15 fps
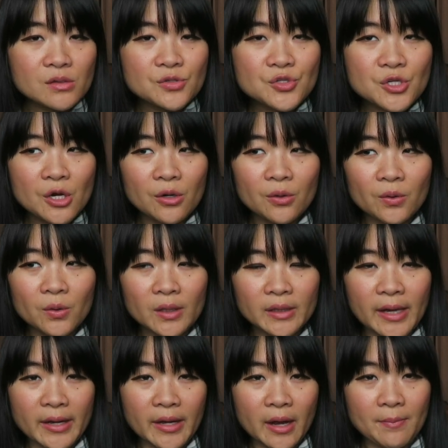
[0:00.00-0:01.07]
So
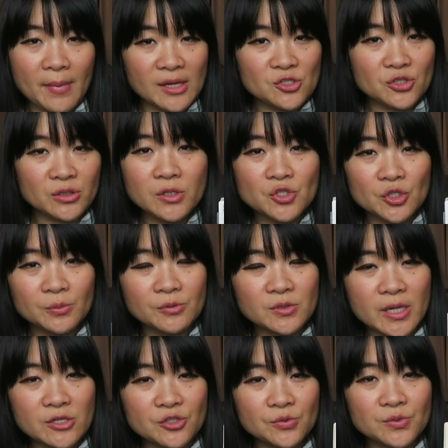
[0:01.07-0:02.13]
like I mentioned, the Jibun
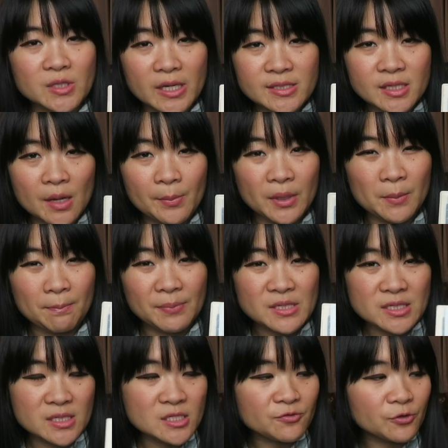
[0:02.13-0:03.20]
Techo does come in a
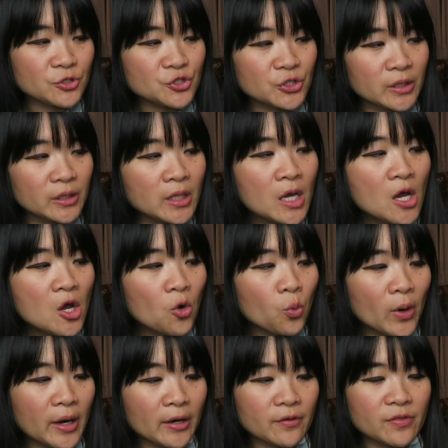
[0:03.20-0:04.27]
business version
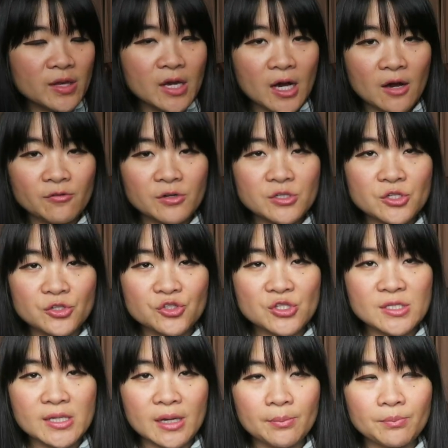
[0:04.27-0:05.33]
where the covers are
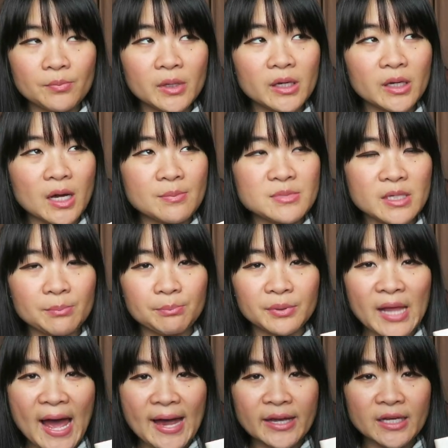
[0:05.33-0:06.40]
just like, it comes in
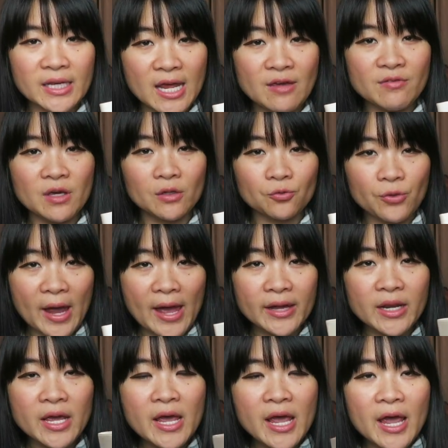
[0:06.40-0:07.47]
black, navy, and red,